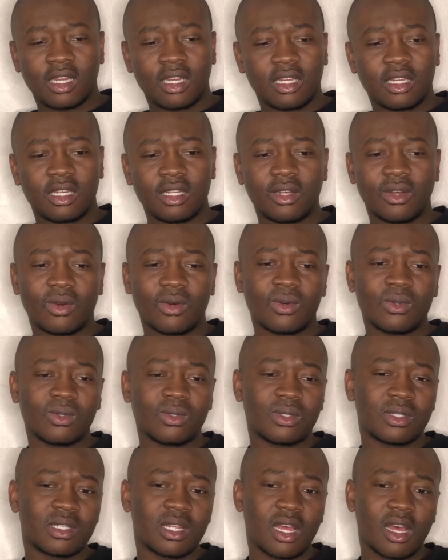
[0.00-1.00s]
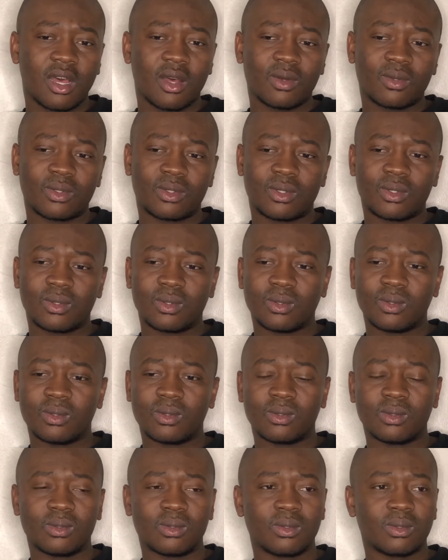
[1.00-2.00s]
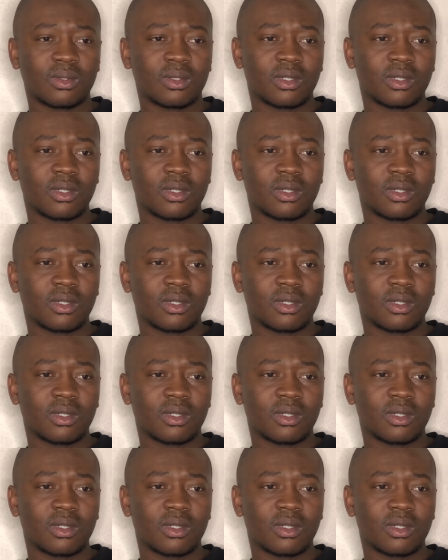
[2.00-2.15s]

He knows how to